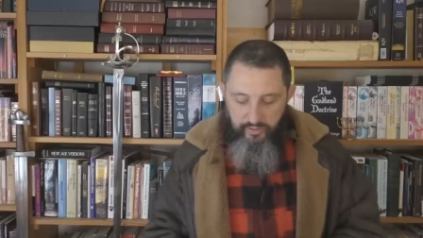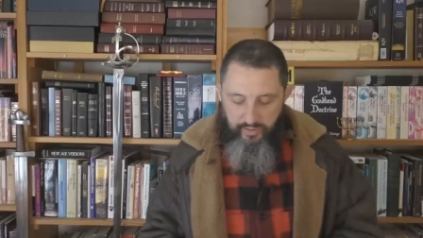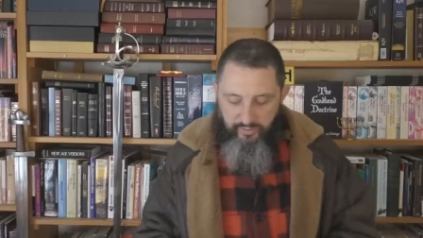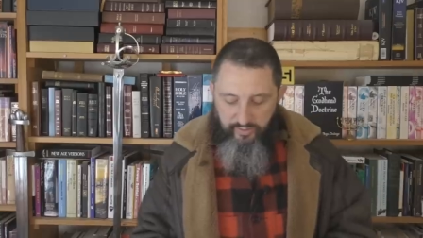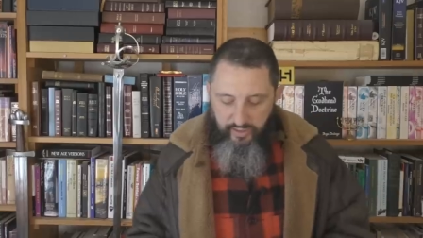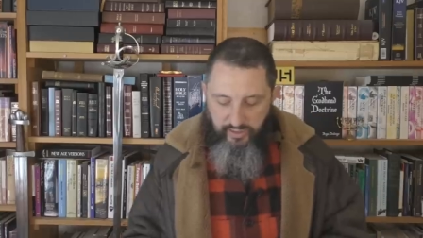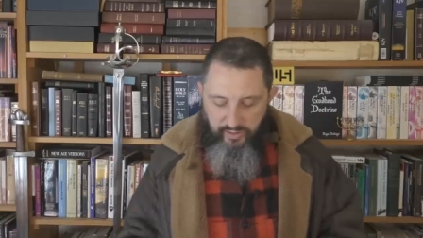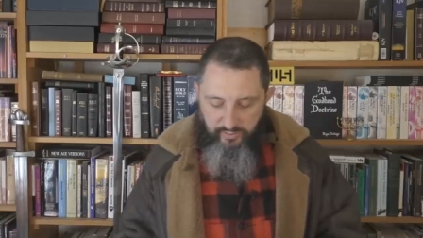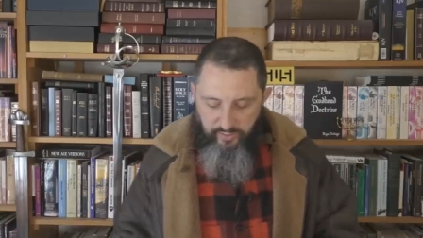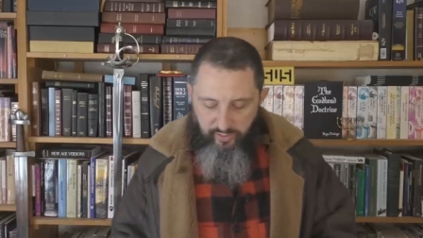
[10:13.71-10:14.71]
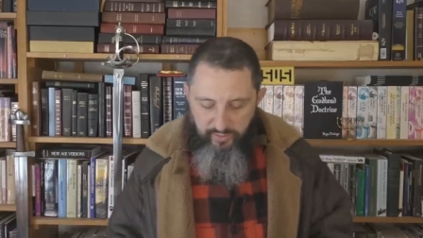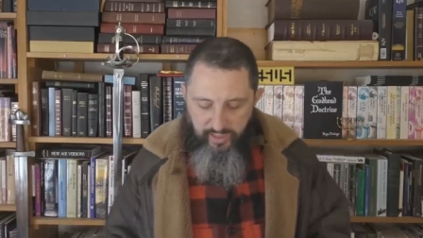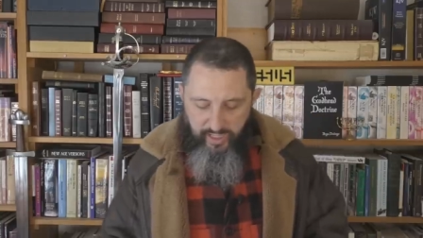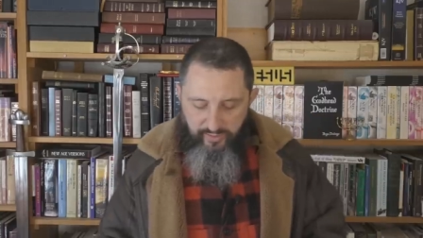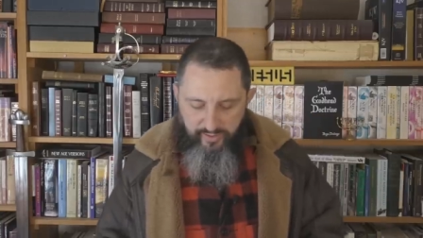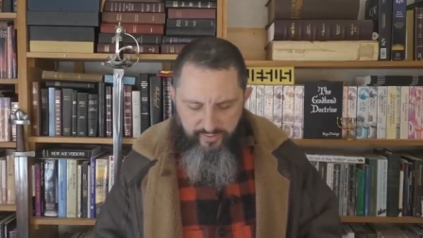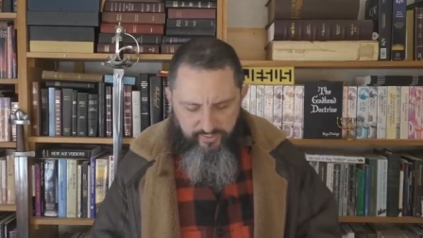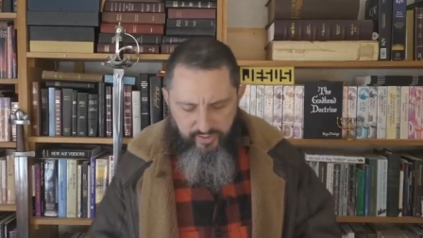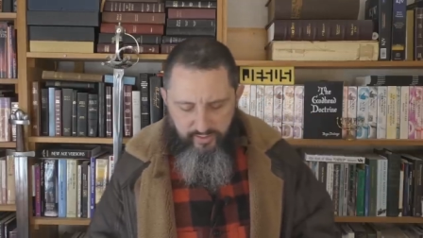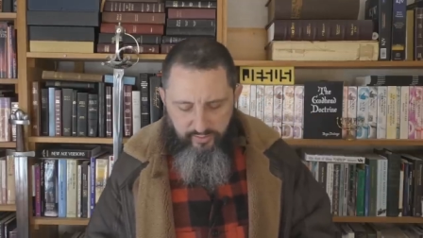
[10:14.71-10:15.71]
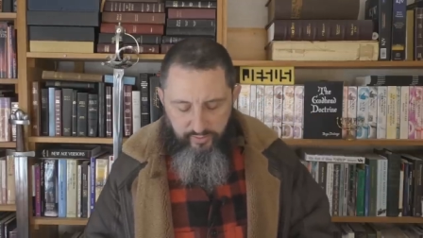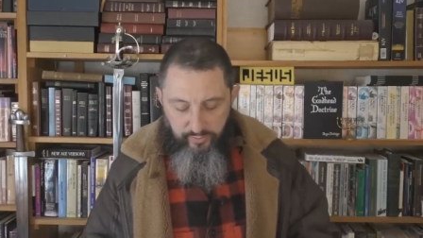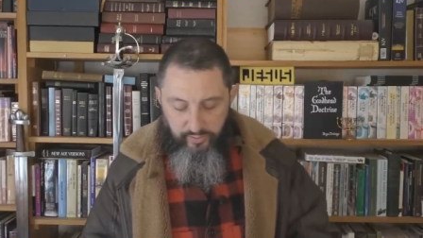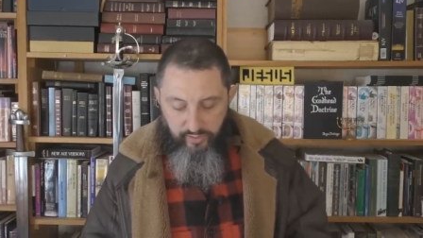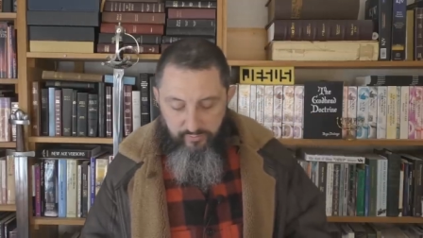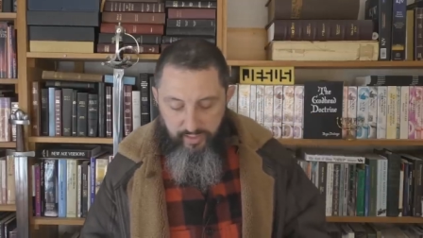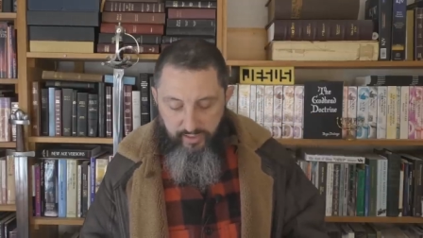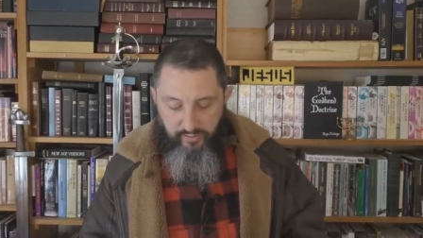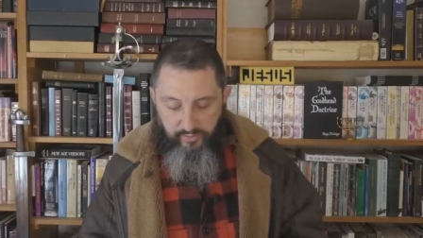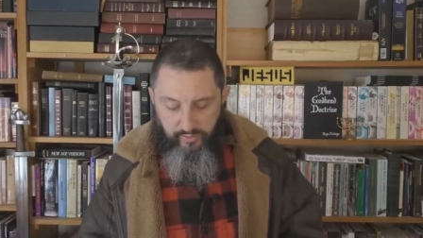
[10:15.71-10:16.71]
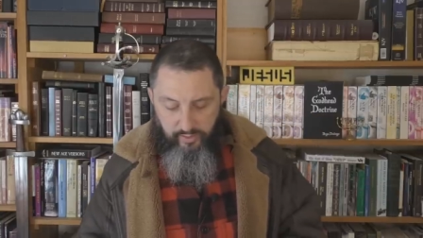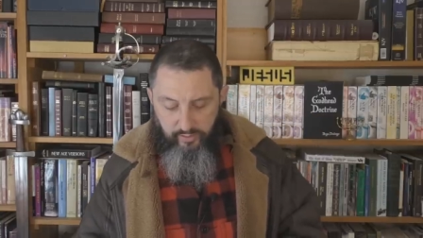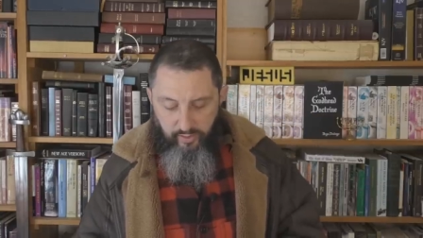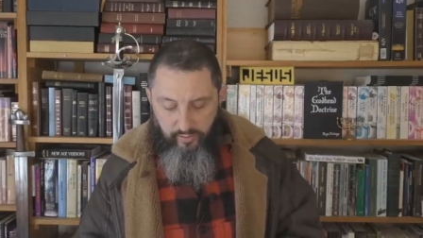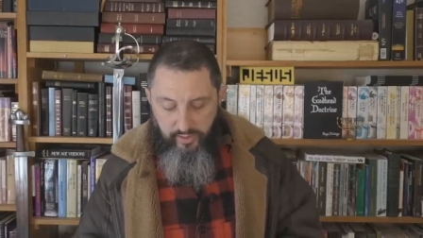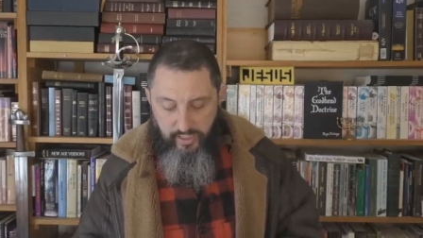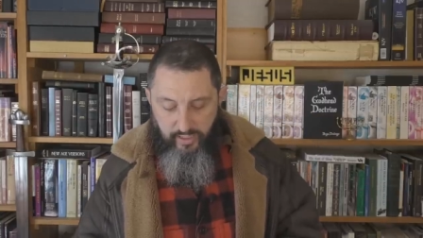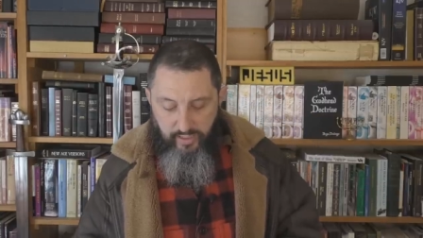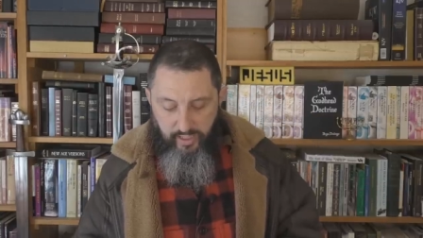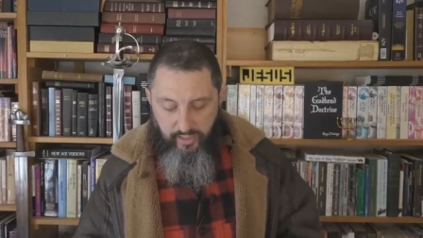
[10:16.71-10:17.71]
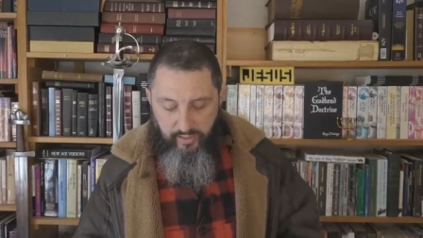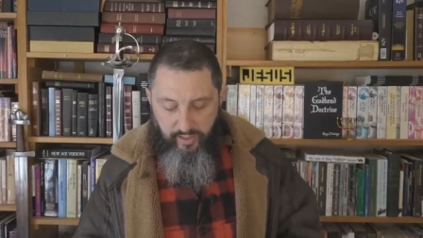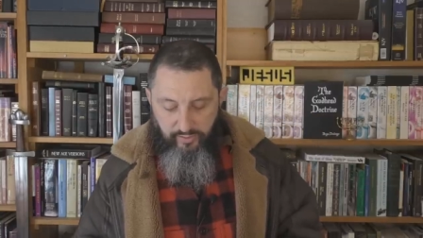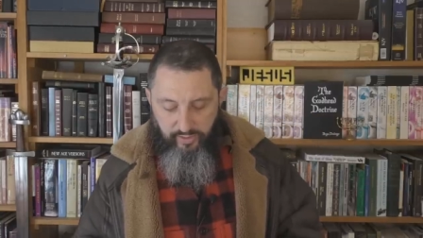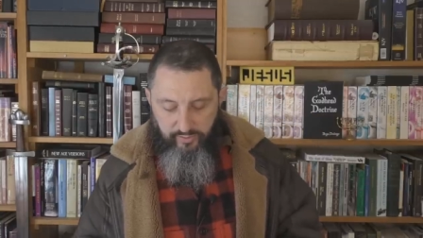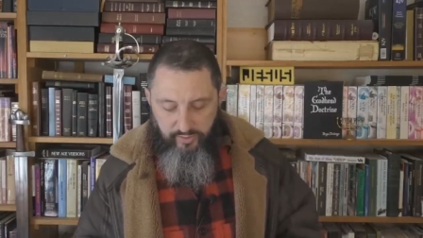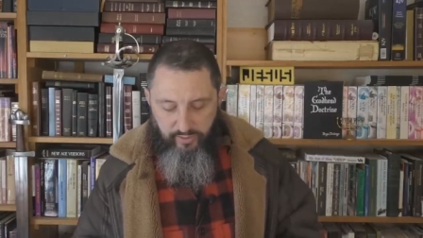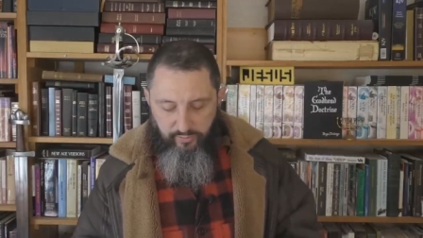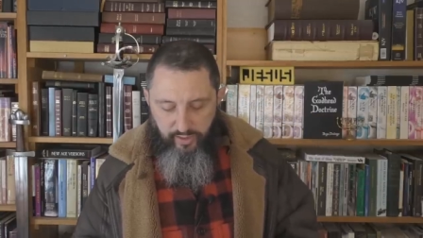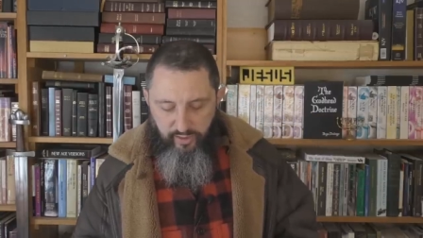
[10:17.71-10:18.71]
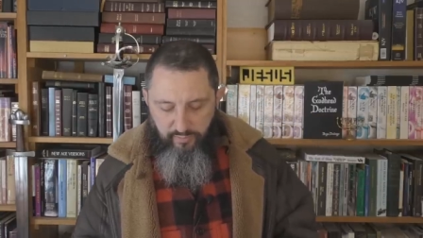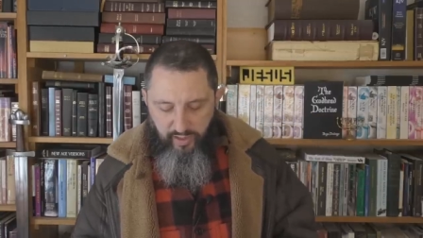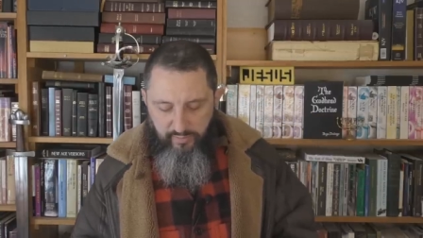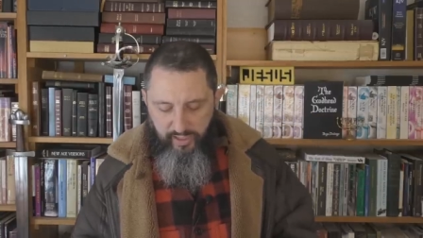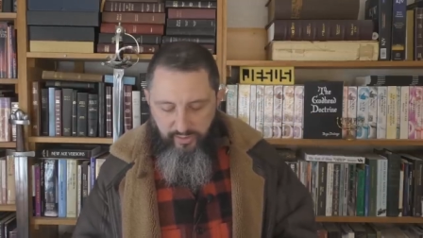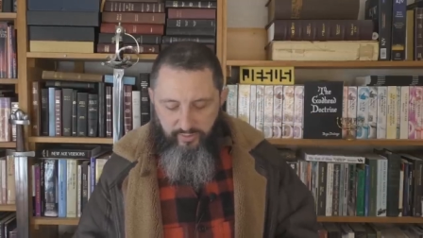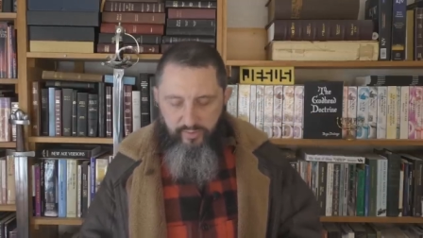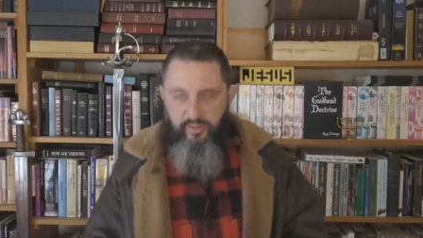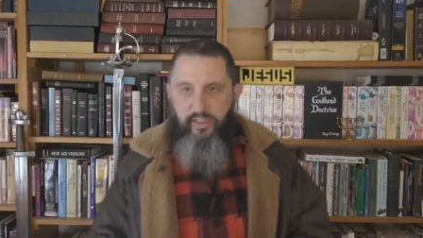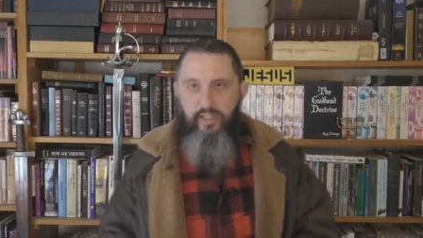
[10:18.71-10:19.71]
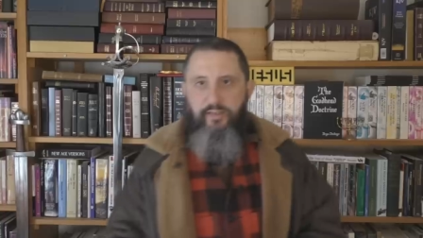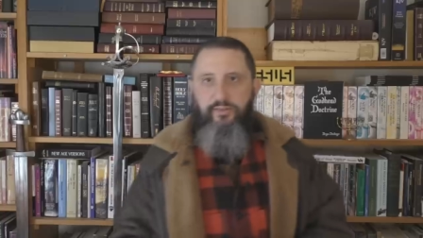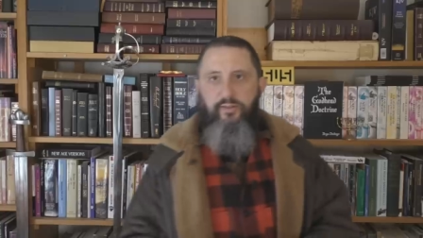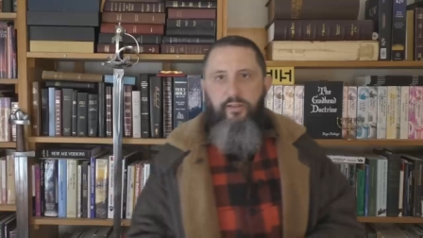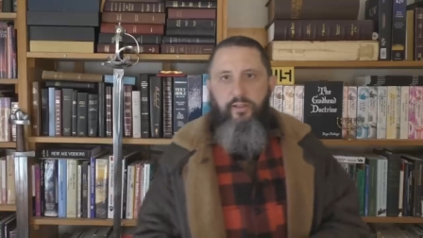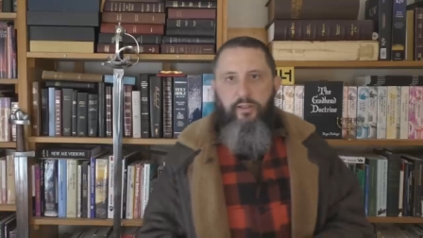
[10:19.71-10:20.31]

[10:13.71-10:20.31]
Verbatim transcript: Then said he unto me, Hast thou seen this, O son of man? Turn thee yet again, and thou shalt see greater abominations than these.